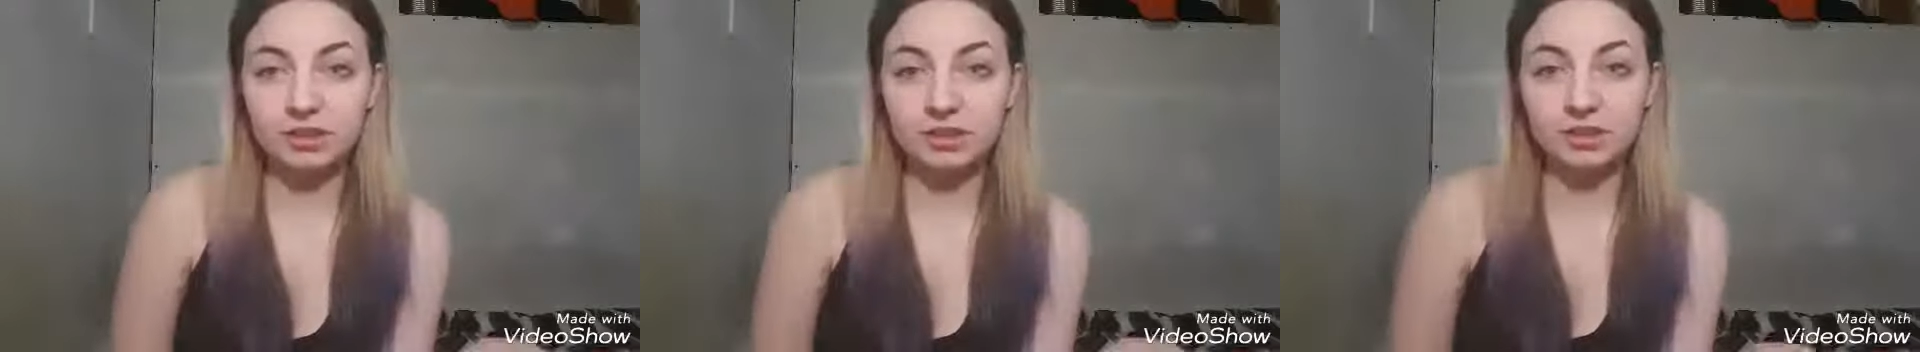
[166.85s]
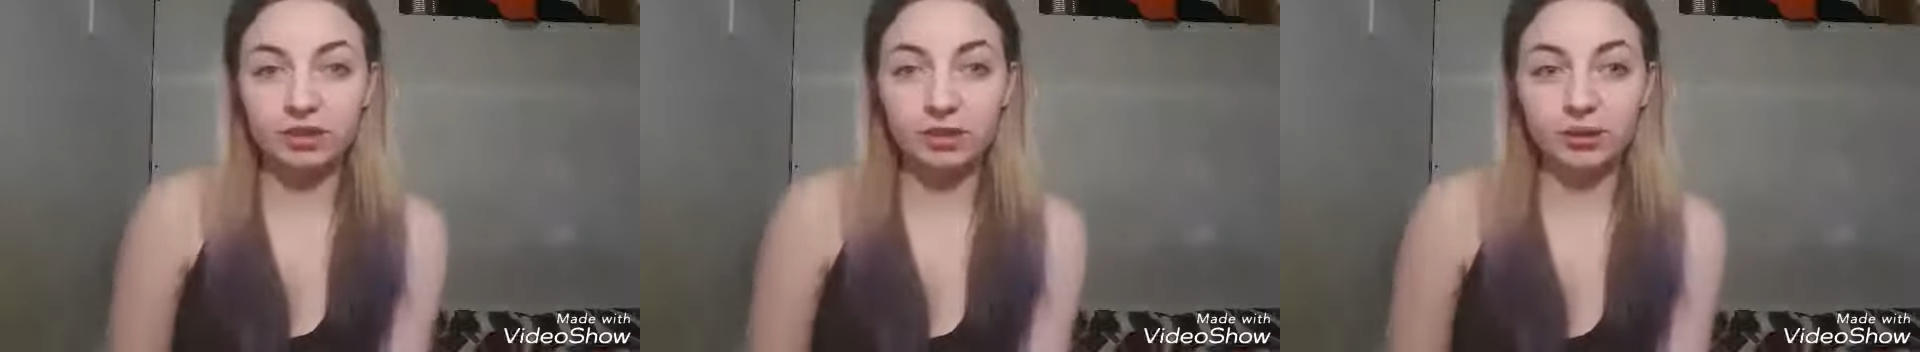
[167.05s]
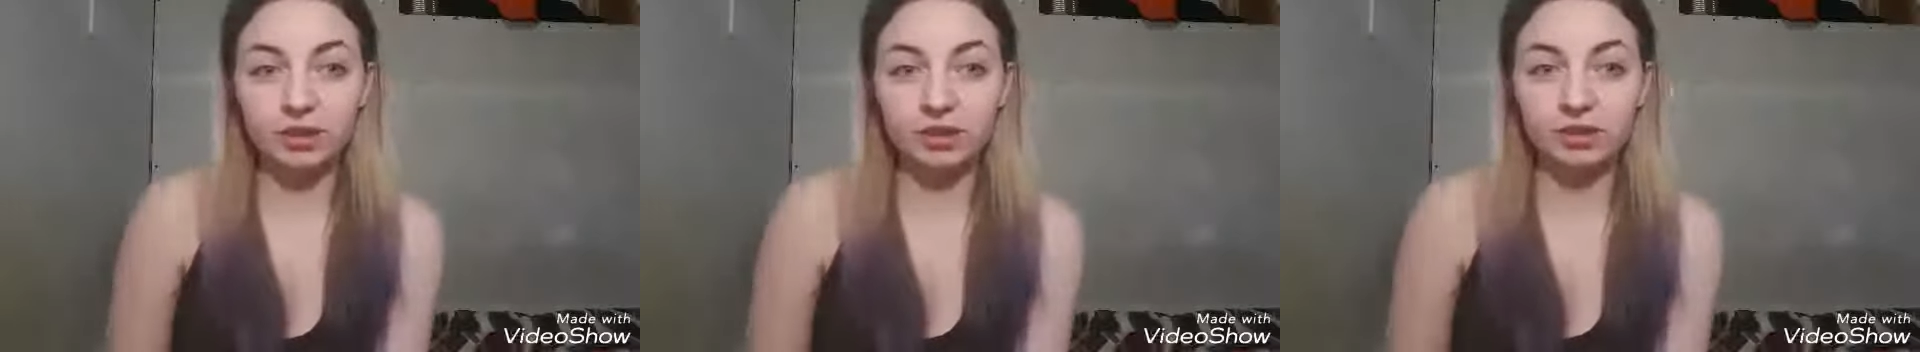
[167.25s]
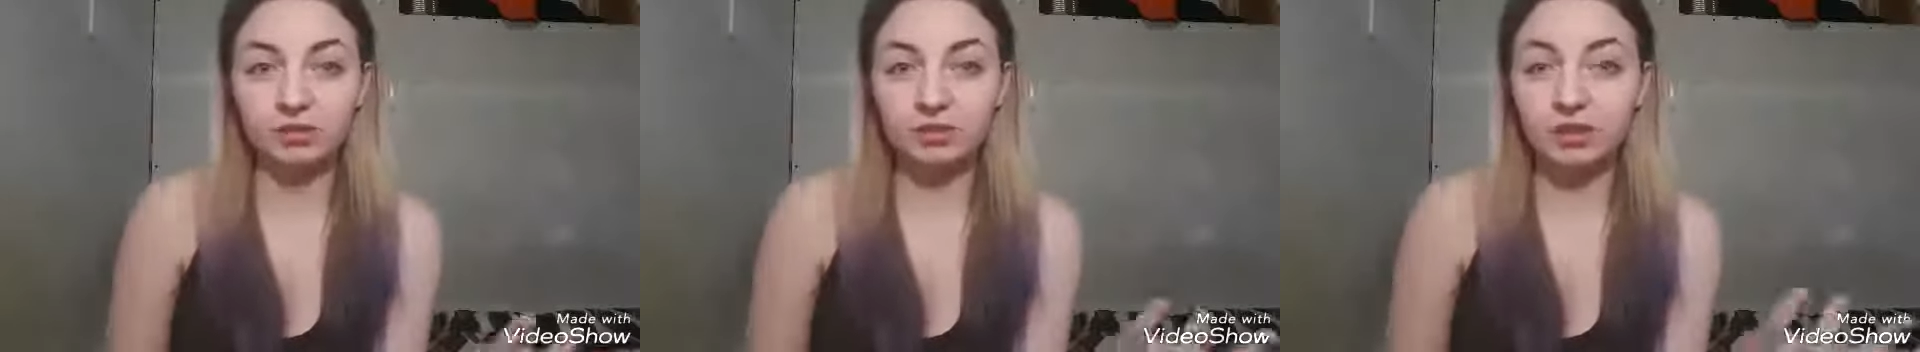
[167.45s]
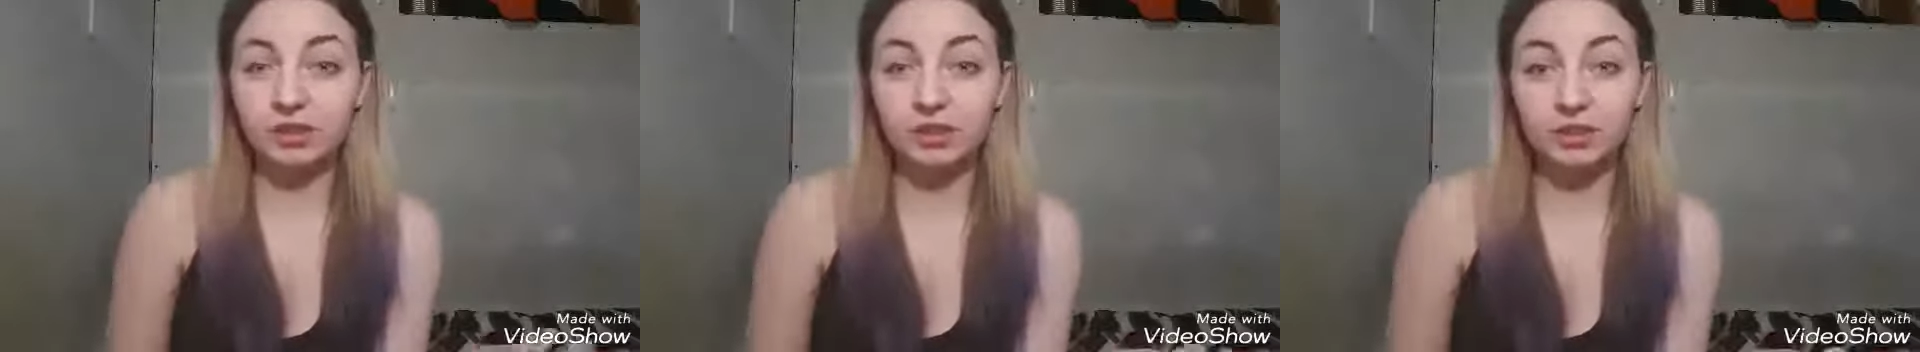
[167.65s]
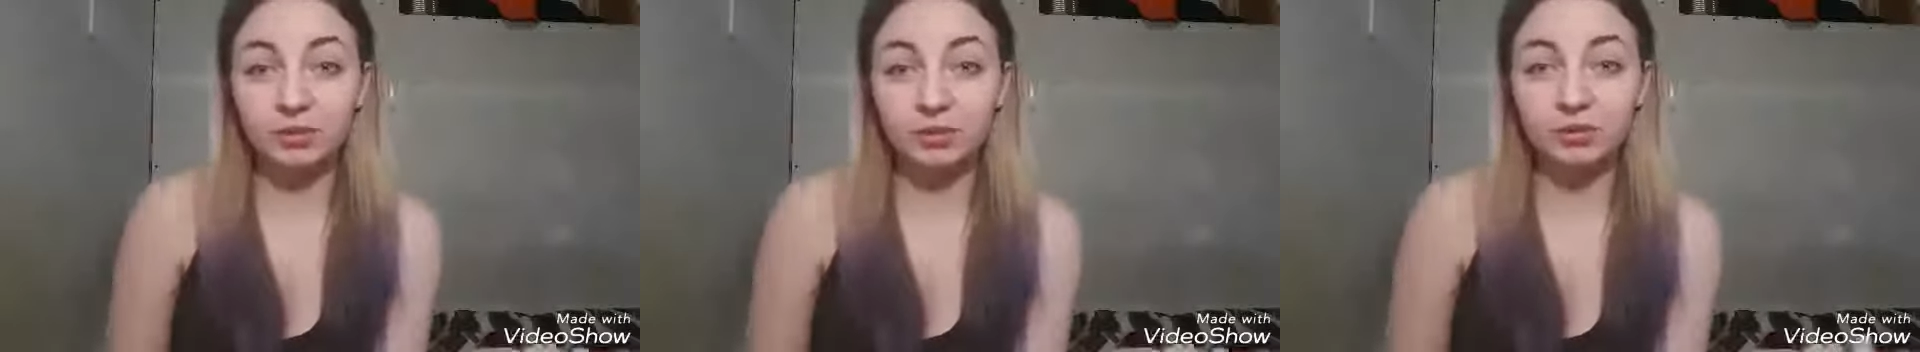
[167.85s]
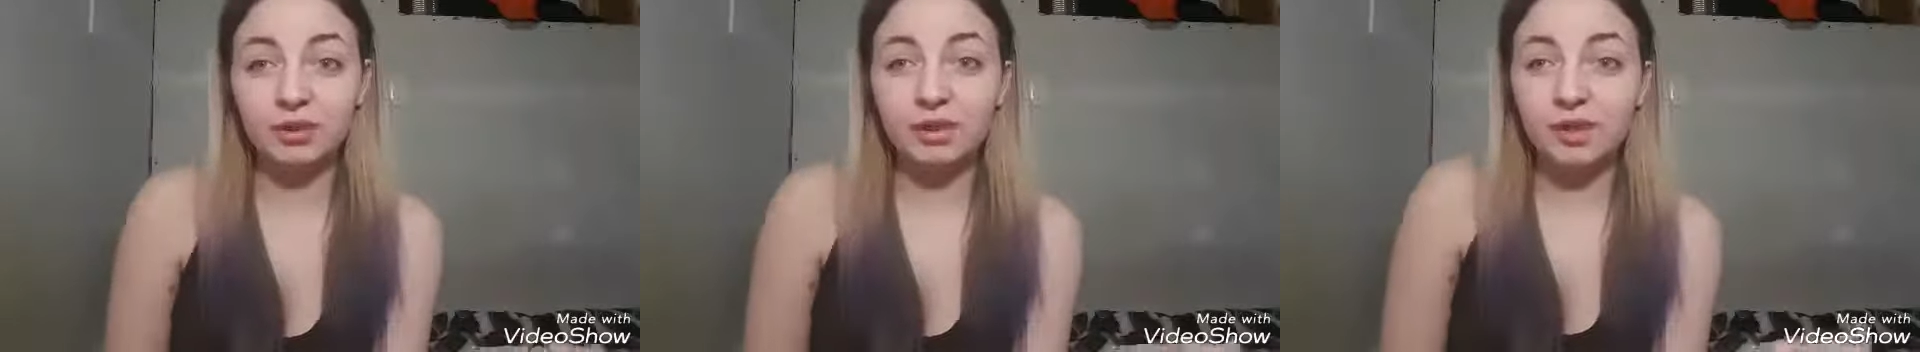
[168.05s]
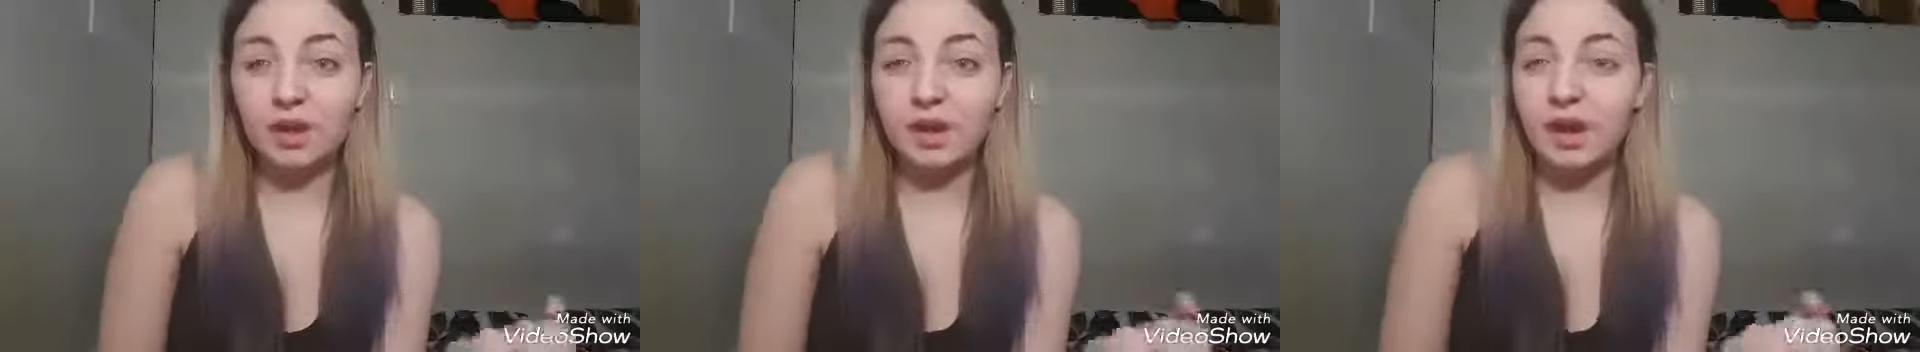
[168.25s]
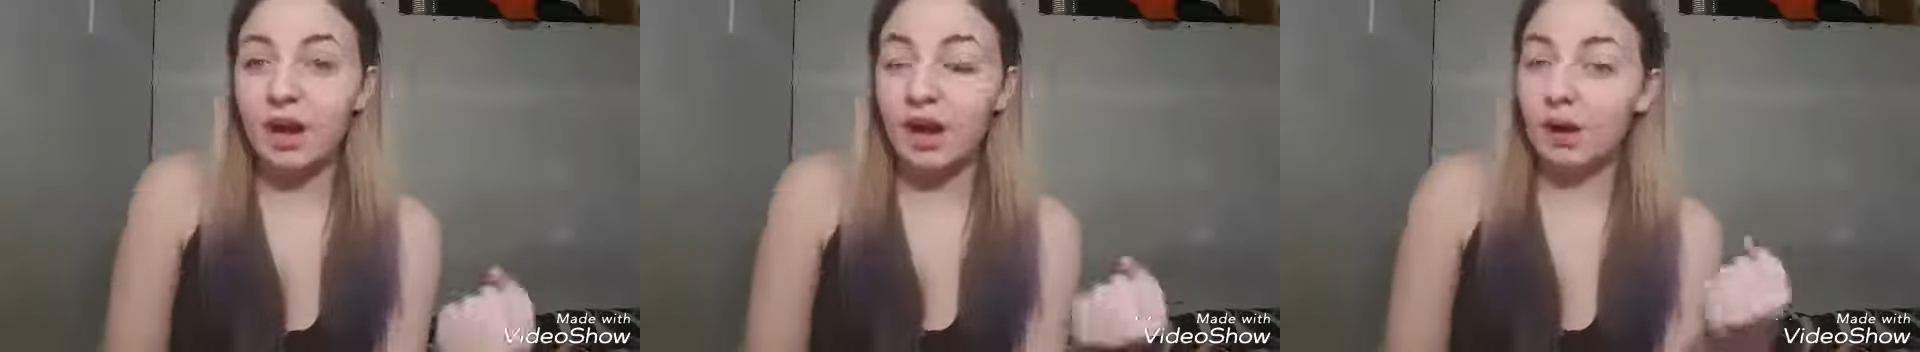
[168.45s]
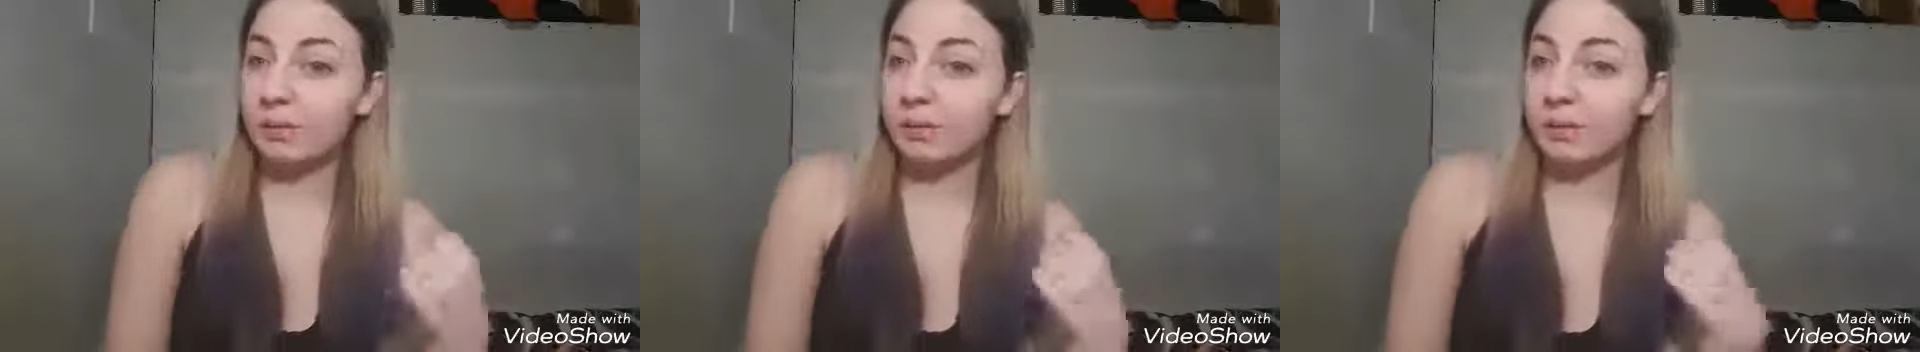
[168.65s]
and yoga you could do
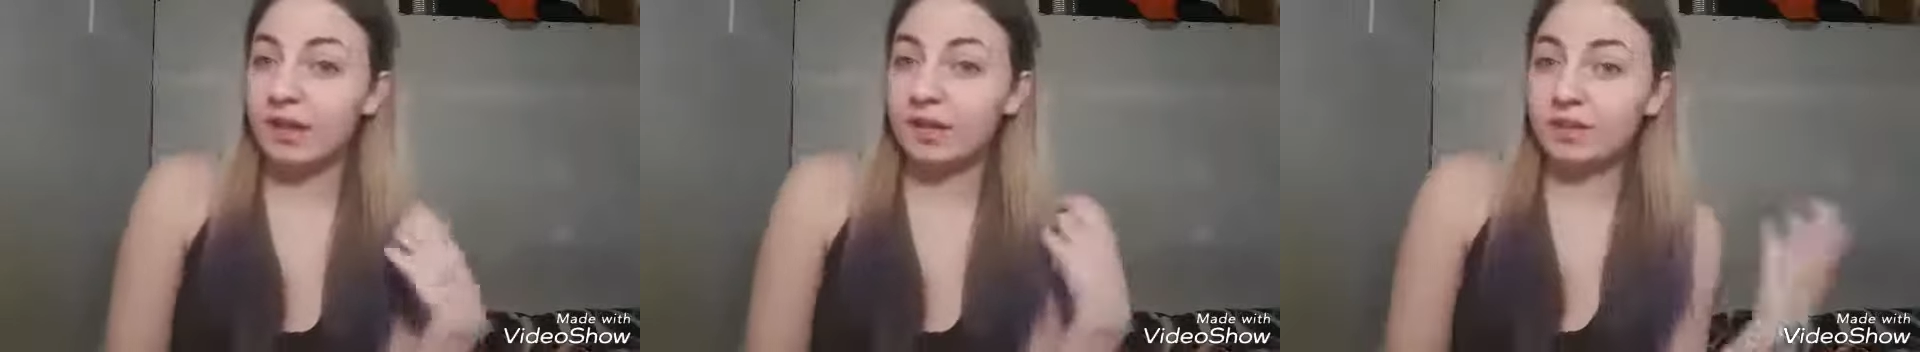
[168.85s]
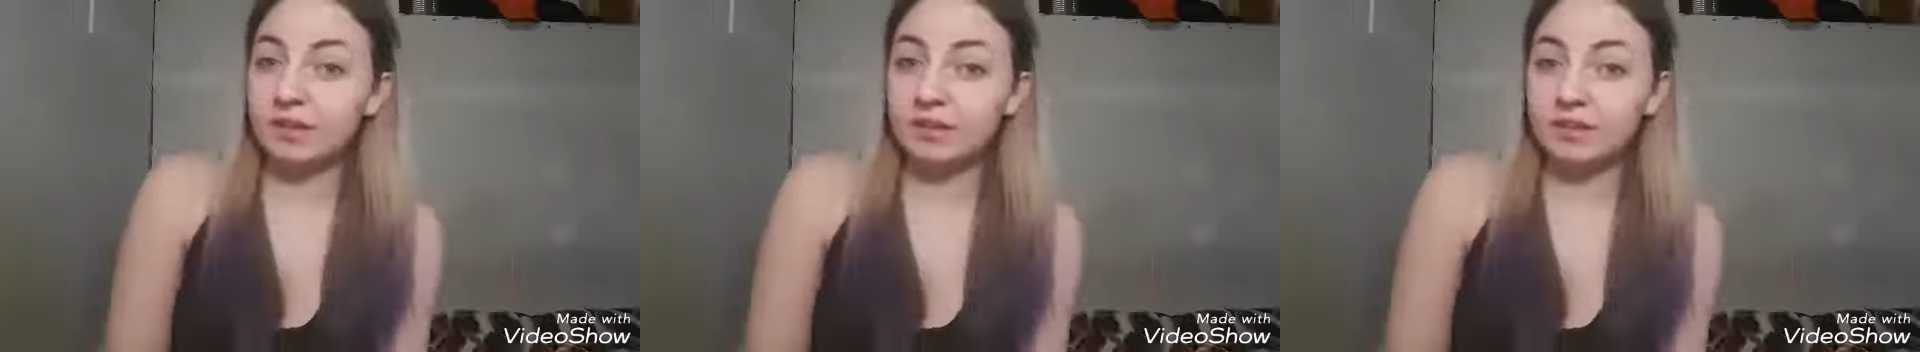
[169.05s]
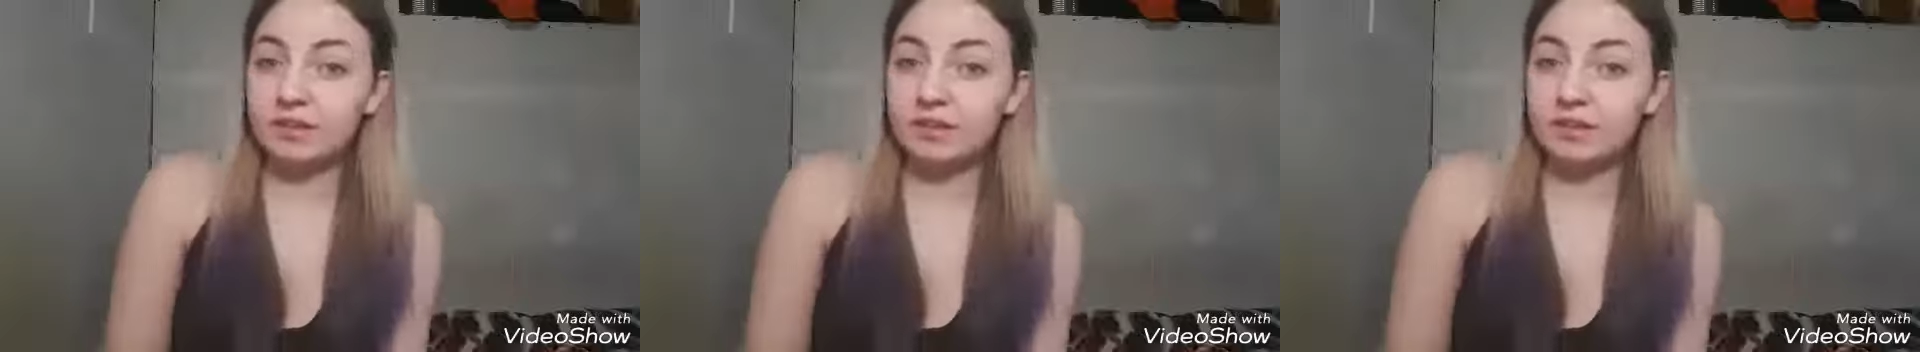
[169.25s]
at